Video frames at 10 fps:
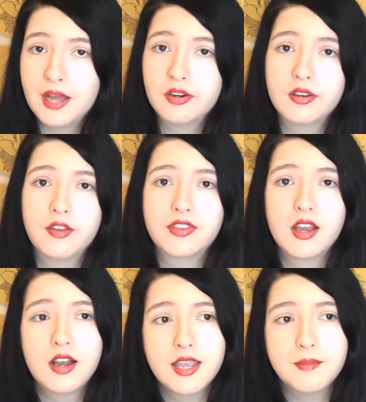amount of
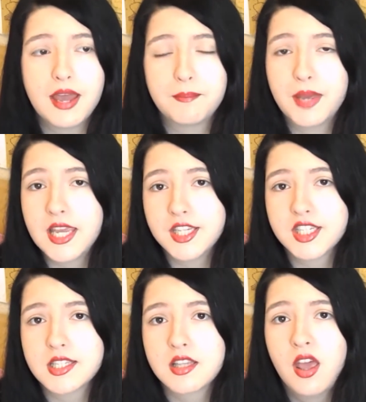time and
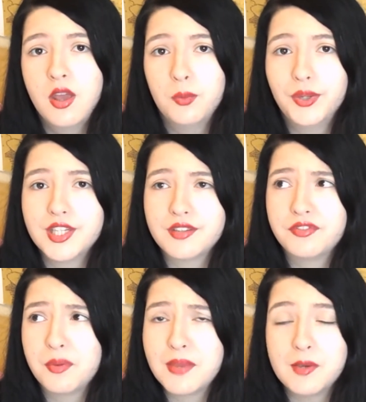pages, which
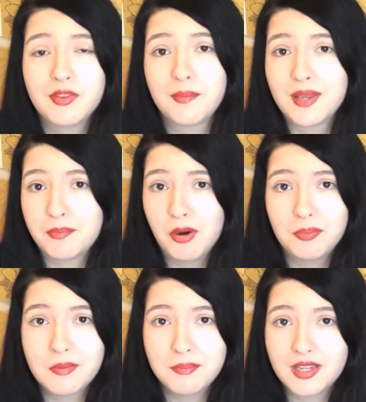for me was a big
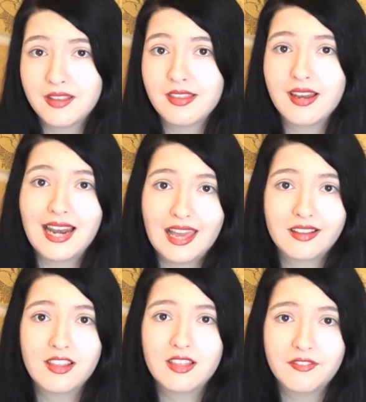problem because it
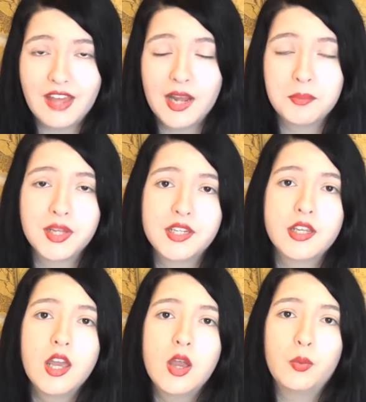lacked
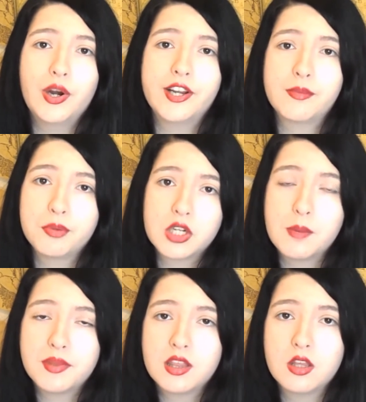development. Whereas book
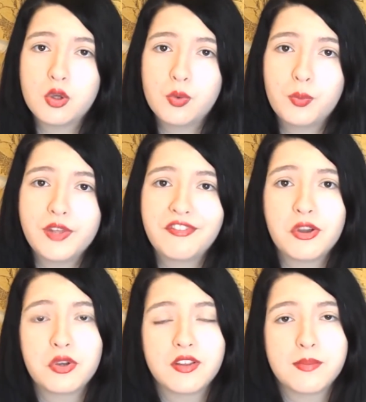number two, we
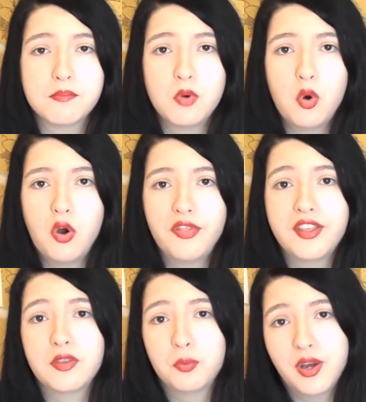focus more on
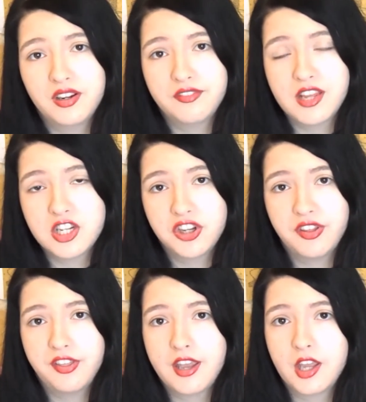this one adventure
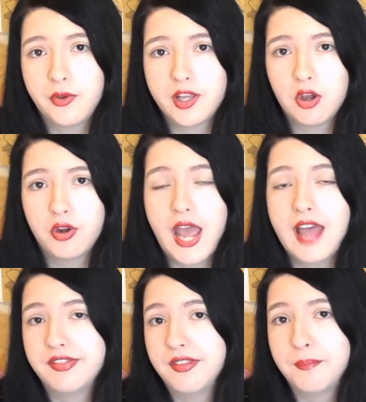that they're going on
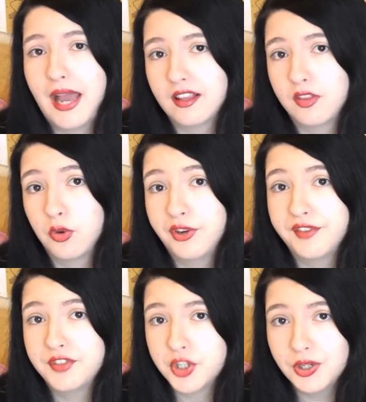and the
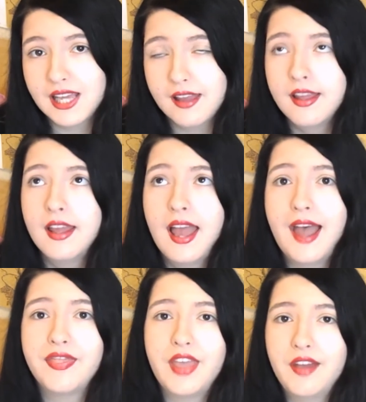backstory of Julia,
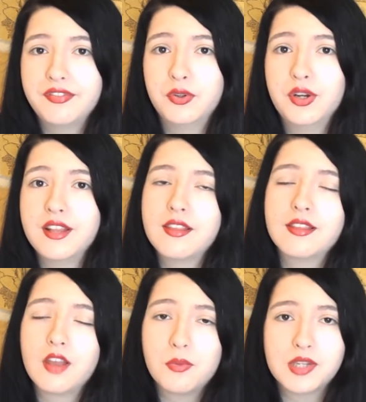and therefore it's
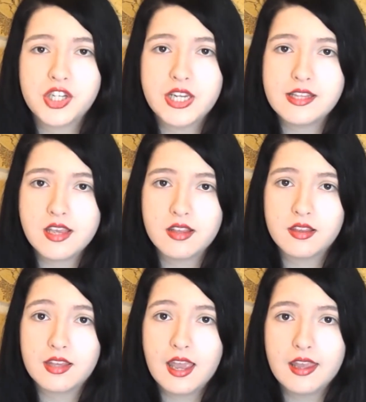so much easier
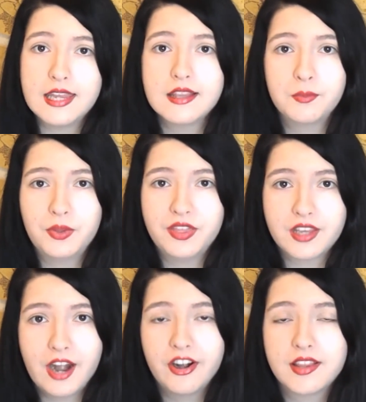to get in with the
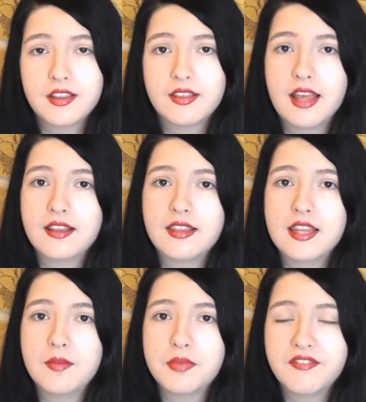characters and
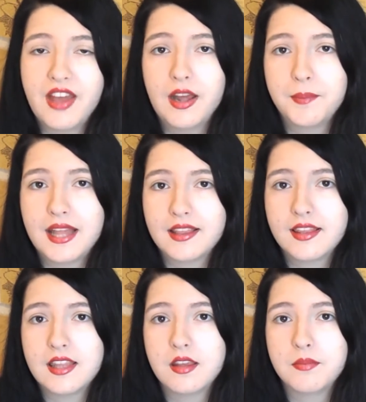see them develop and
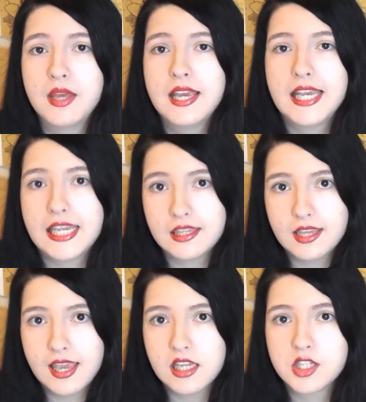see them
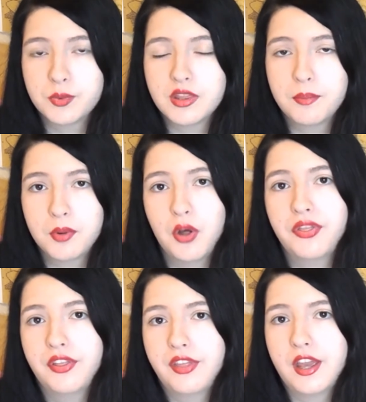engage with the
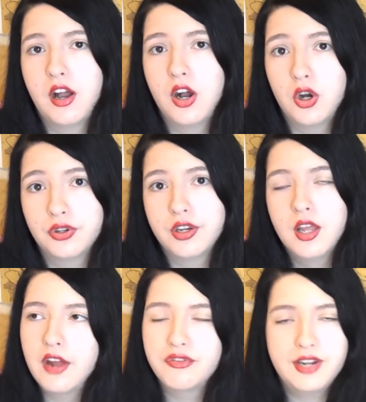plot that they are on.
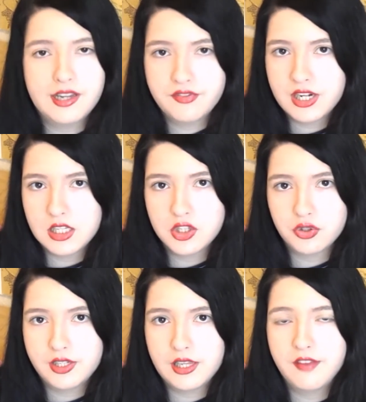And I really, really
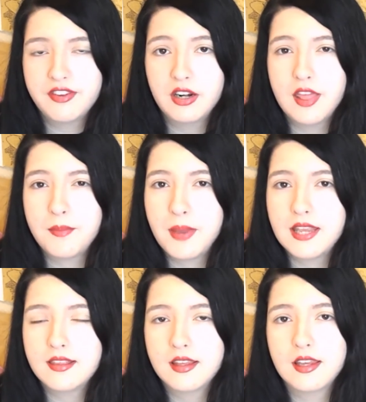enjoyed it. I felt like the
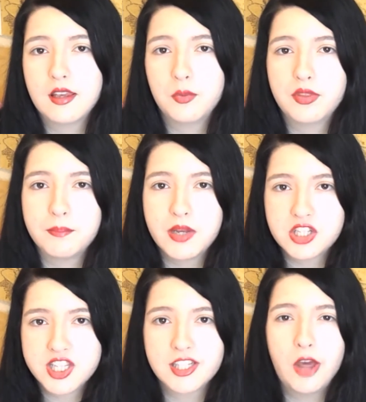pacing was
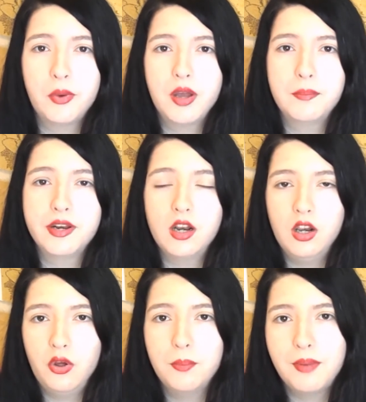much slower, but a
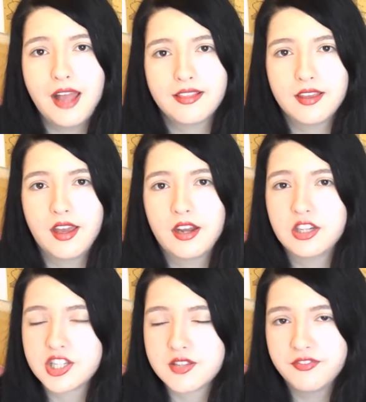lot better
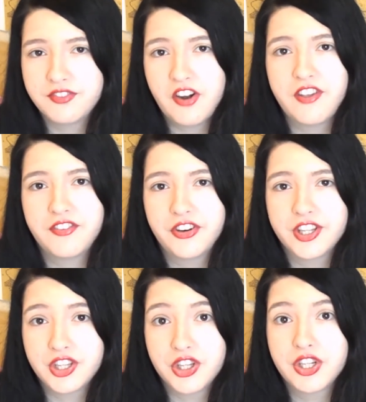and just very, very
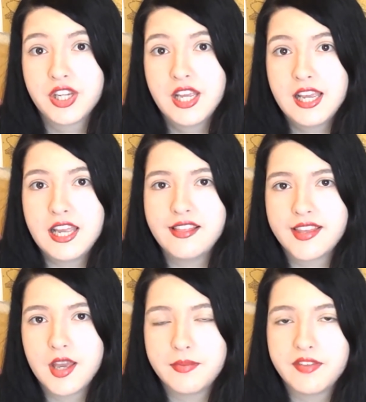good in
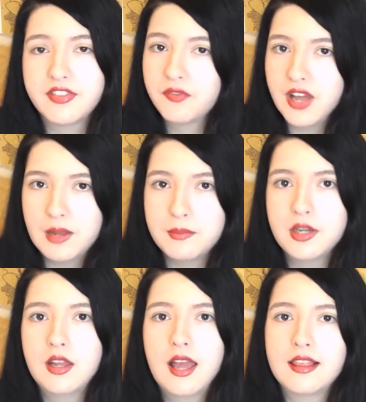terms of
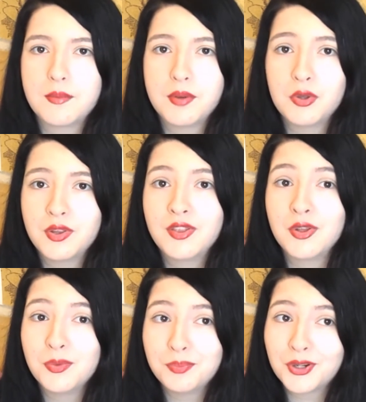development as opposed
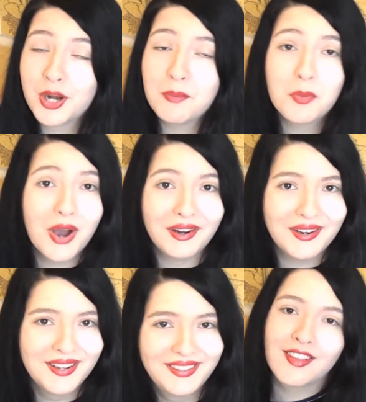to book number
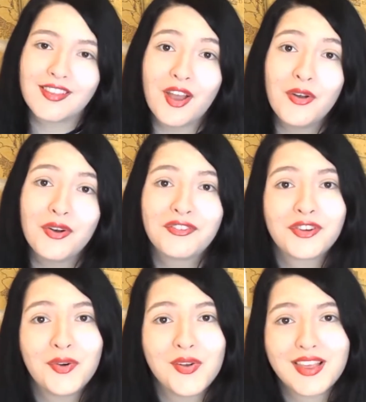one. So, of
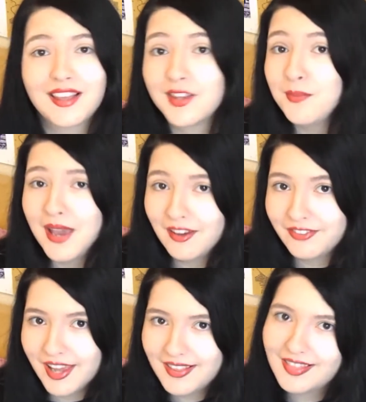course, as you may
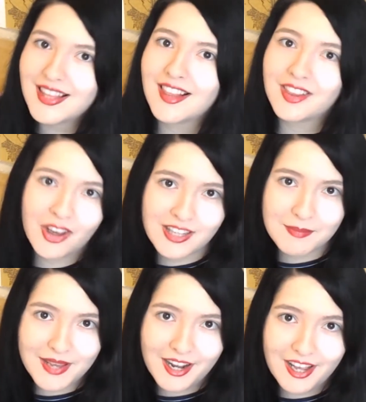have guessed, this is going
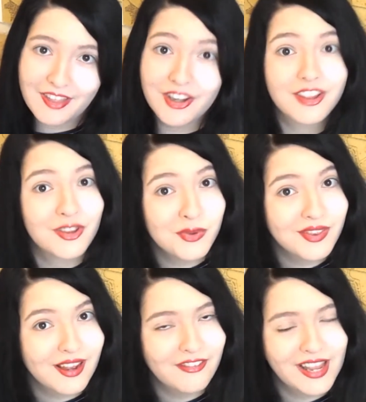to be higher than a
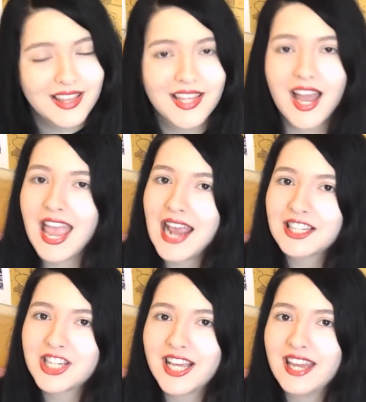2-star rating. I
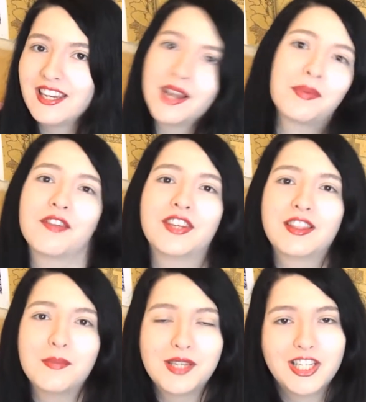actually ended up
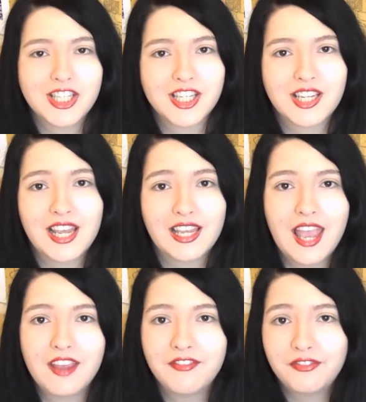giving The Magician King
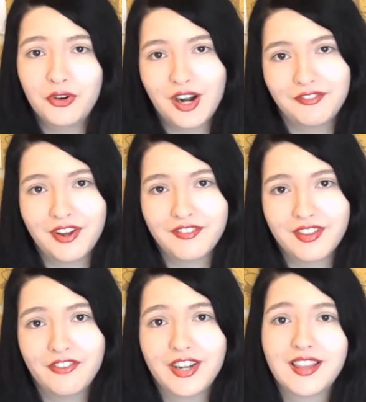a 4 out of
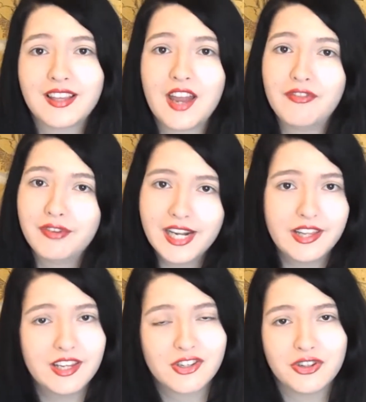5-star rating. I
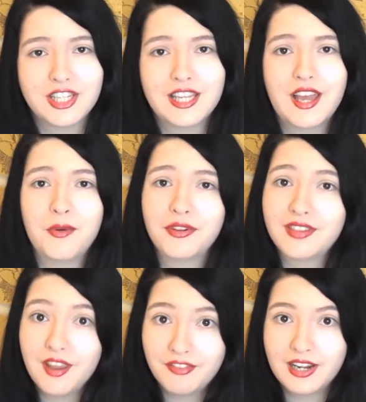really enjoyed it. I will
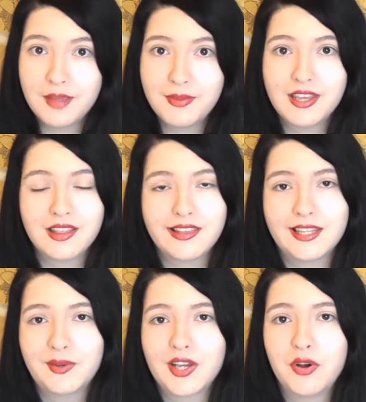definitely be
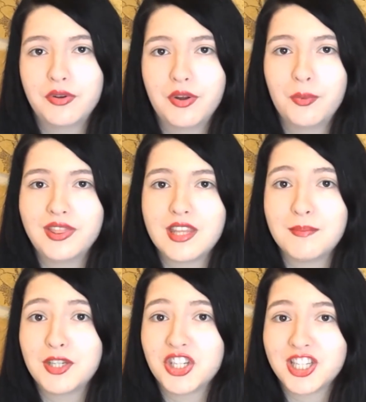continuing on with
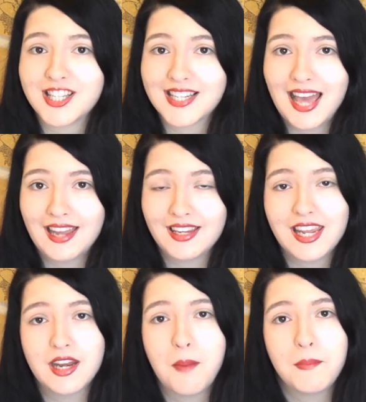The Magician's Land in